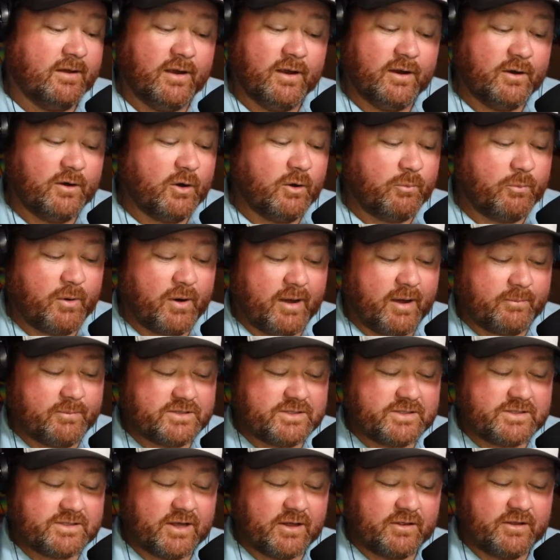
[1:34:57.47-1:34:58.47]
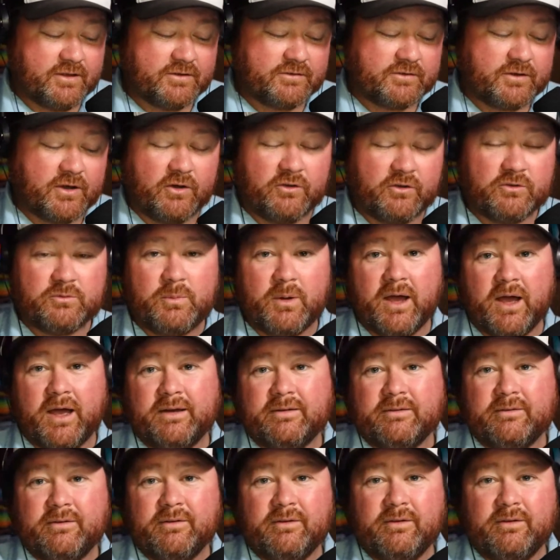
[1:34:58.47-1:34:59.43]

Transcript: No promises how this goes, but